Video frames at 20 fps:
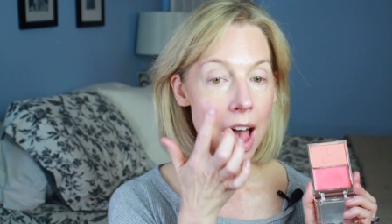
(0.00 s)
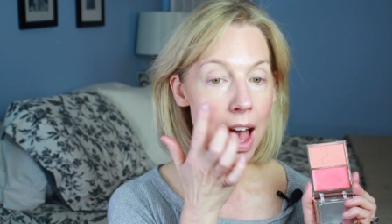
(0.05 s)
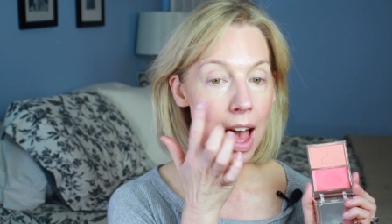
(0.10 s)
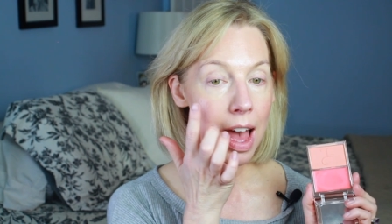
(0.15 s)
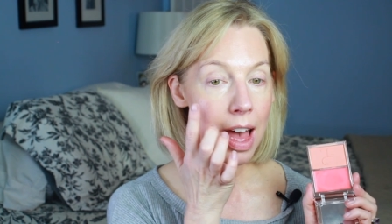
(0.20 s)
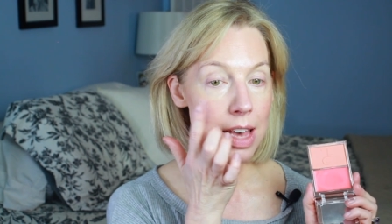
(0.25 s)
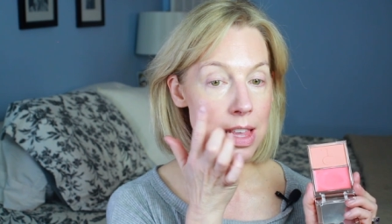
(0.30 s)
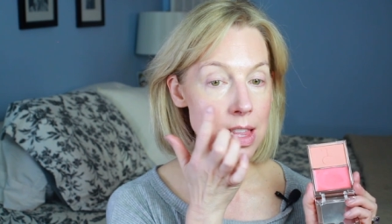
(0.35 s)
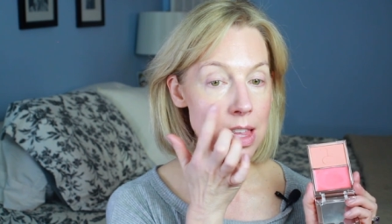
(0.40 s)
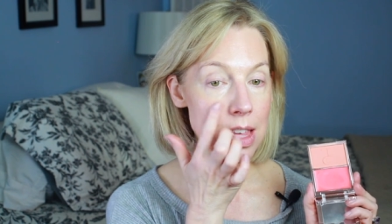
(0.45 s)

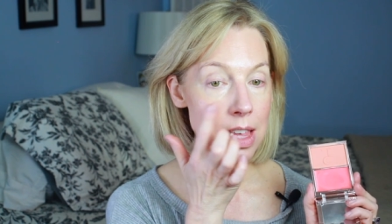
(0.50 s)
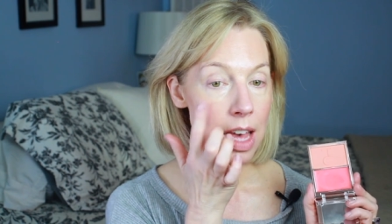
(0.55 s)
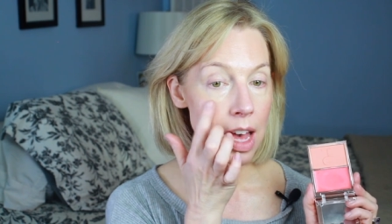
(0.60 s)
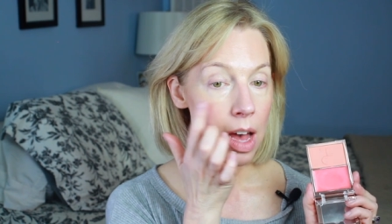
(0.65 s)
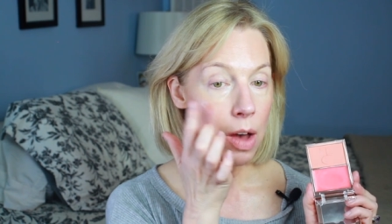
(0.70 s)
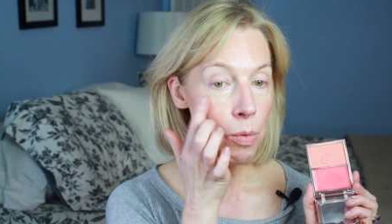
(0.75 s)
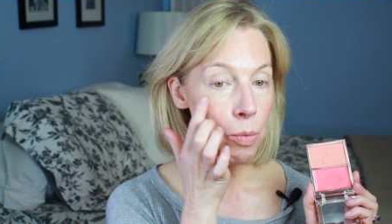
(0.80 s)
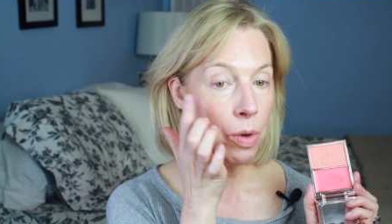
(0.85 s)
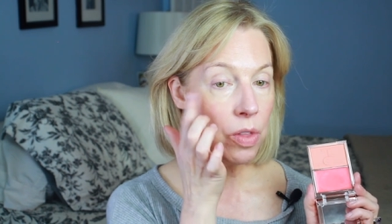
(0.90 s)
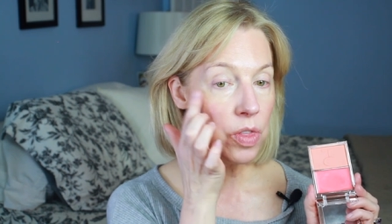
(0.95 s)
And
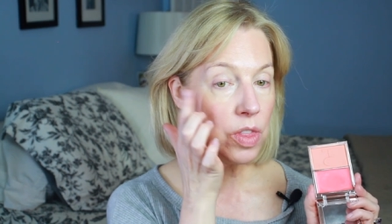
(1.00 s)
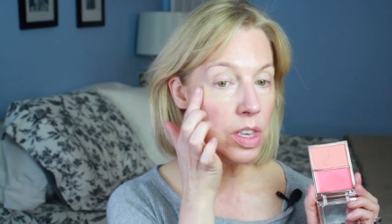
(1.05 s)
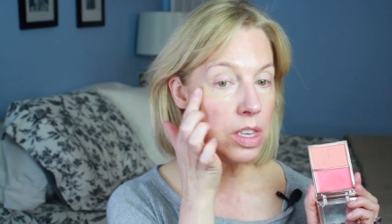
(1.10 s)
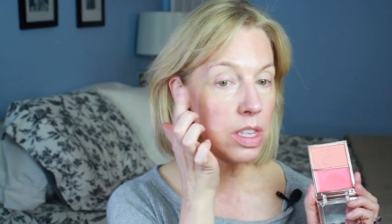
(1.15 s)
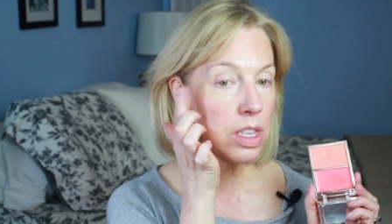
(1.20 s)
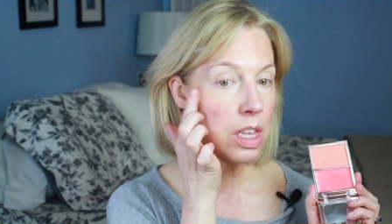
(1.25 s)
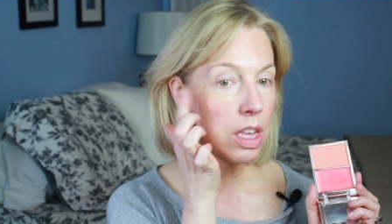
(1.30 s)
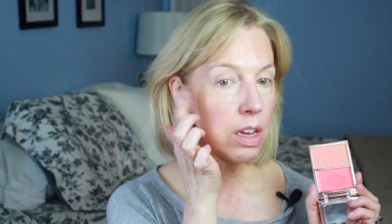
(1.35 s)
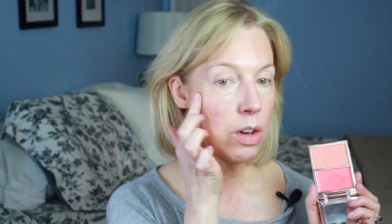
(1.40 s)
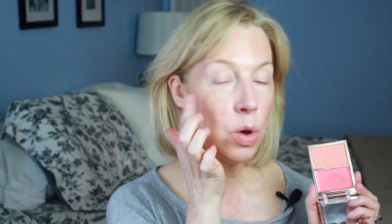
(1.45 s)
with
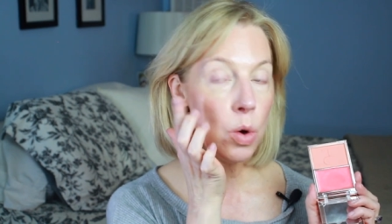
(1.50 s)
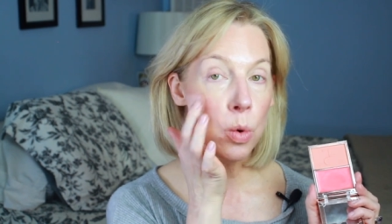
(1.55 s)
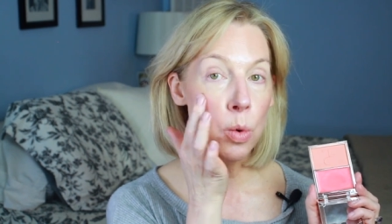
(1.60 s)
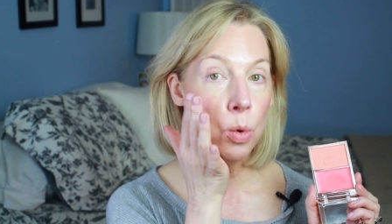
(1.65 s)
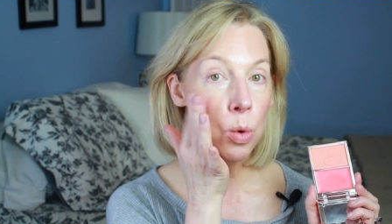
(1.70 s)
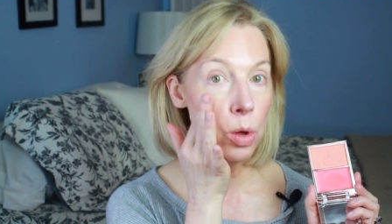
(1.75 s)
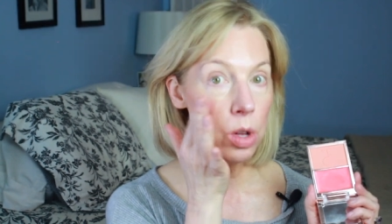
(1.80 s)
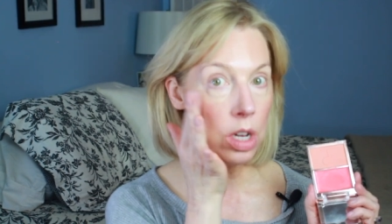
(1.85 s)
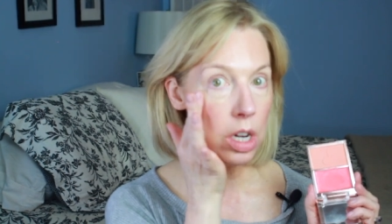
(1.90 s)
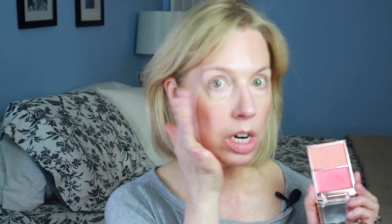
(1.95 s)
this
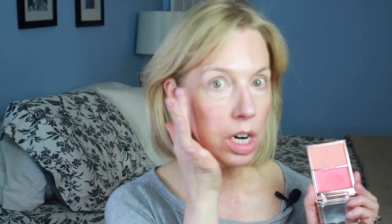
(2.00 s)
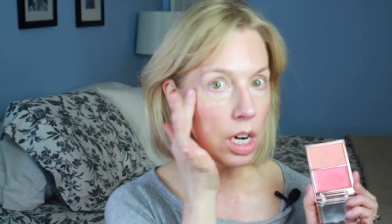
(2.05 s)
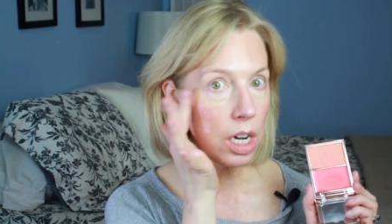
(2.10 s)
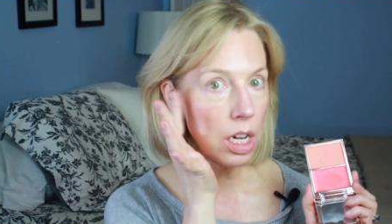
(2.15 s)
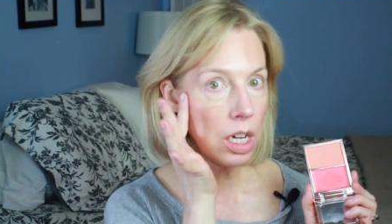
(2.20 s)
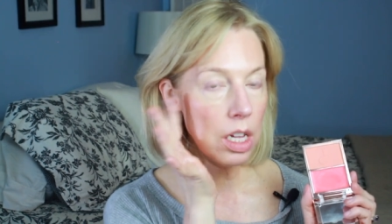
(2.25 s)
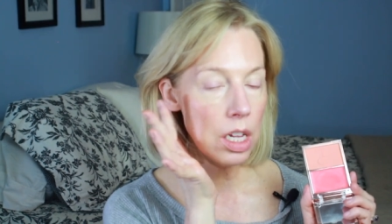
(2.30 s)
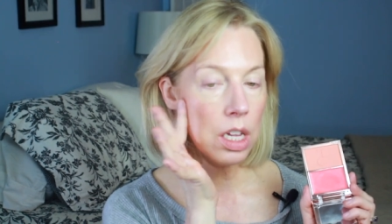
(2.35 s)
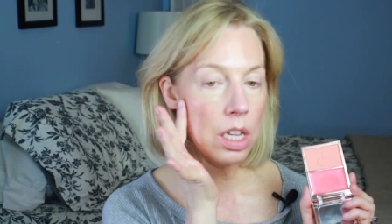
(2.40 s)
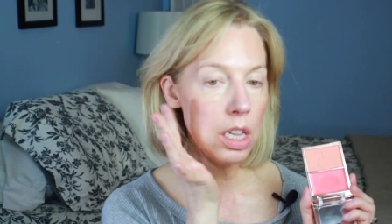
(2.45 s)
cool
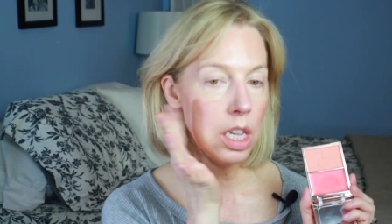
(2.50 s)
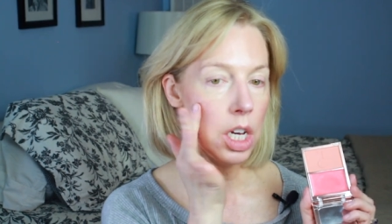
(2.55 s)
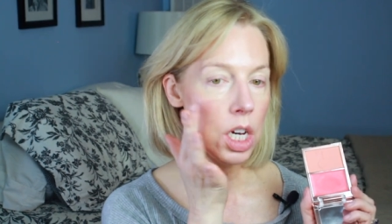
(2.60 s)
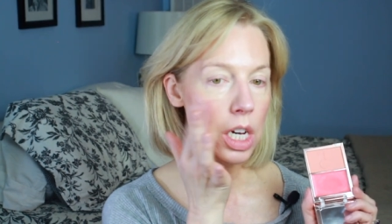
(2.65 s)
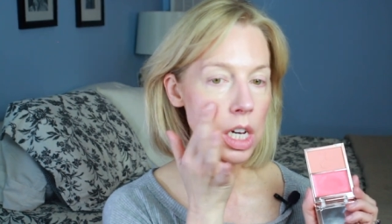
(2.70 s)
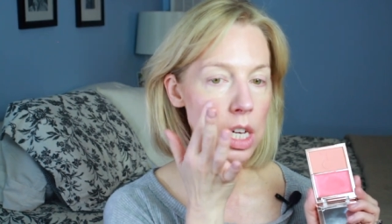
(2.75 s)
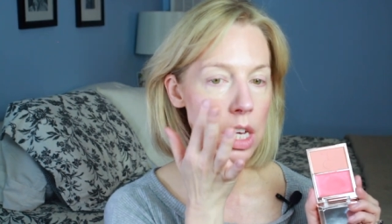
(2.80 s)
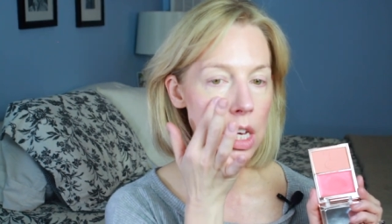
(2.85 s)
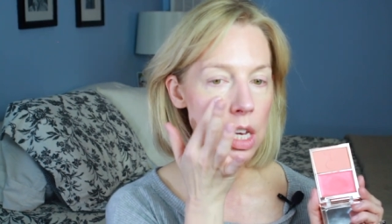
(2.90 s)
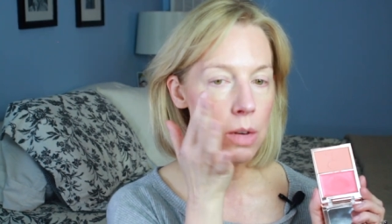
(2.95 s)
girl
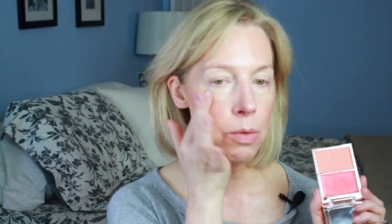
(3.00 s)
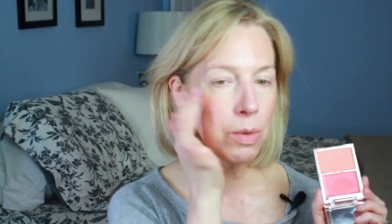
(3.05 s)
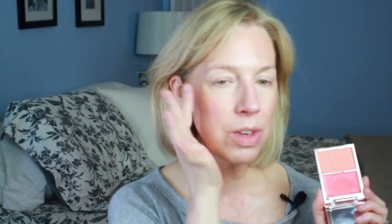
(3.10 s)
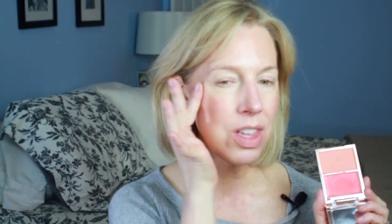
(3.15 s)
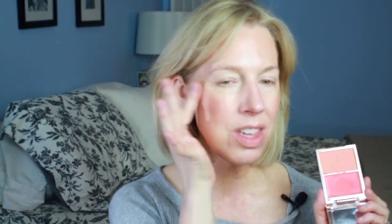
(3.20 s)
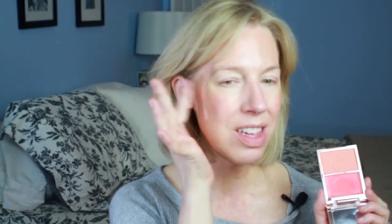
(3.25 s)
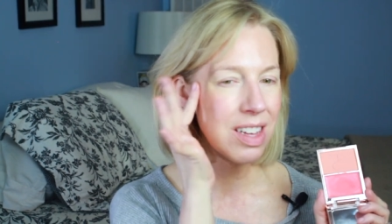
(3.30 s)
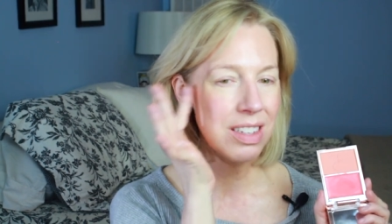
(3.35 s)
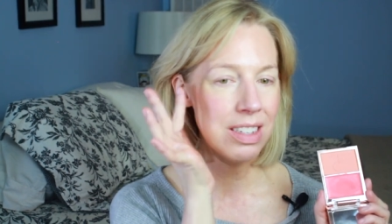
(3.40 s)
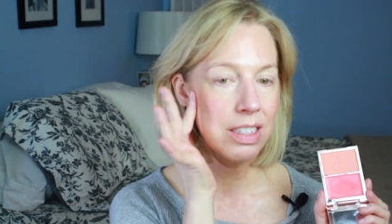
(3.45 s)
look,
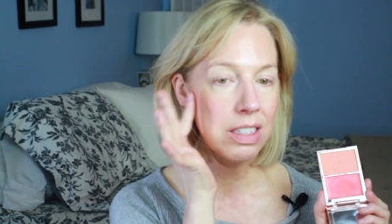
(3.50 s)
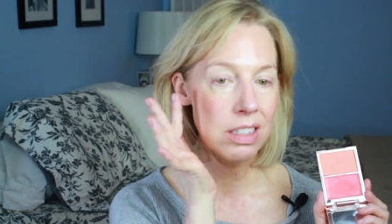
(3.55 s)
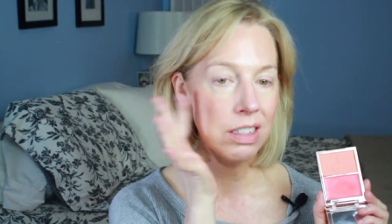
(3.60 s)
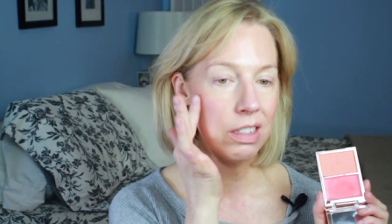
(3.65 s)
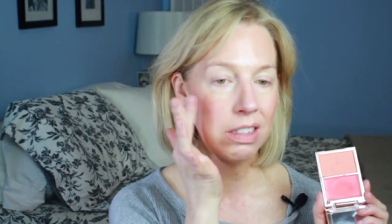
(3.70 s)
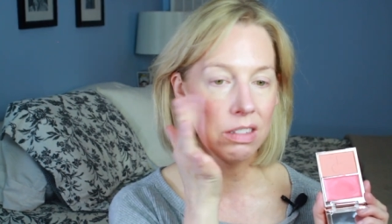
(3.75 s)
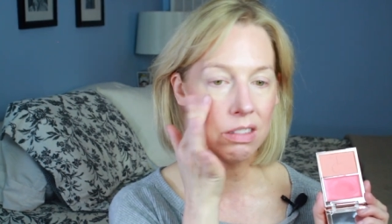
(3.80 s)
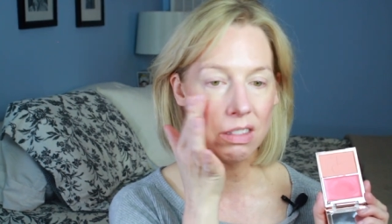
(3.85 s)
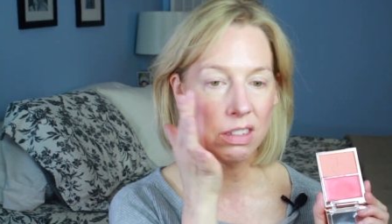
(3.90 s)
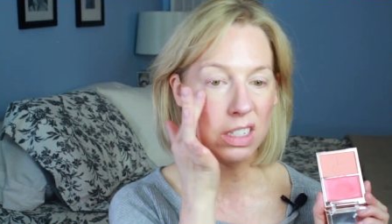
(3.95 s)
which
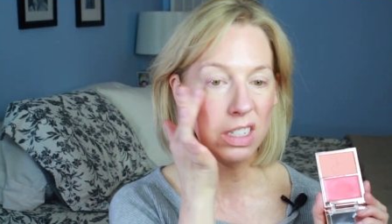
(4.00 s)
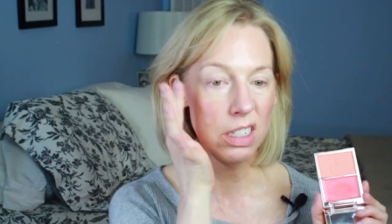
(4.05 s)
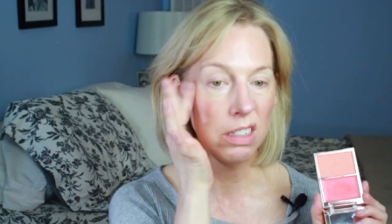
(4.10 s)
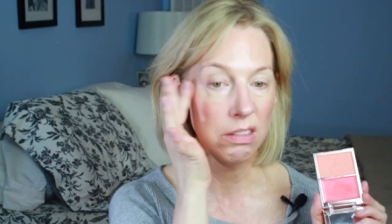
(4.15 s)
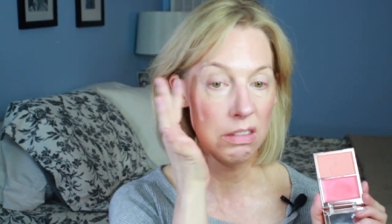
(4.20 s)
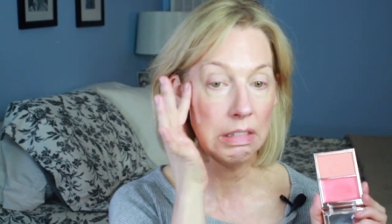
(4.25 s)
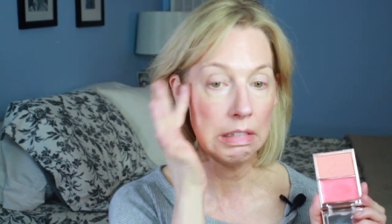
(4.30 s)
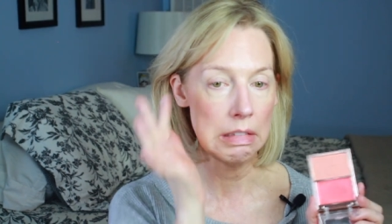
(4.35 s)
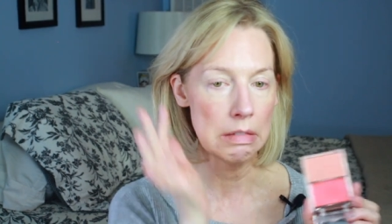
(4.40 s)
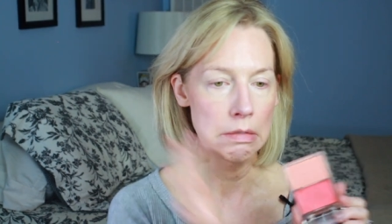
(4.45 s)

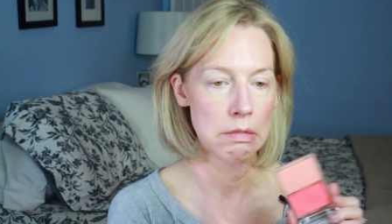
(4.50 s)
uh,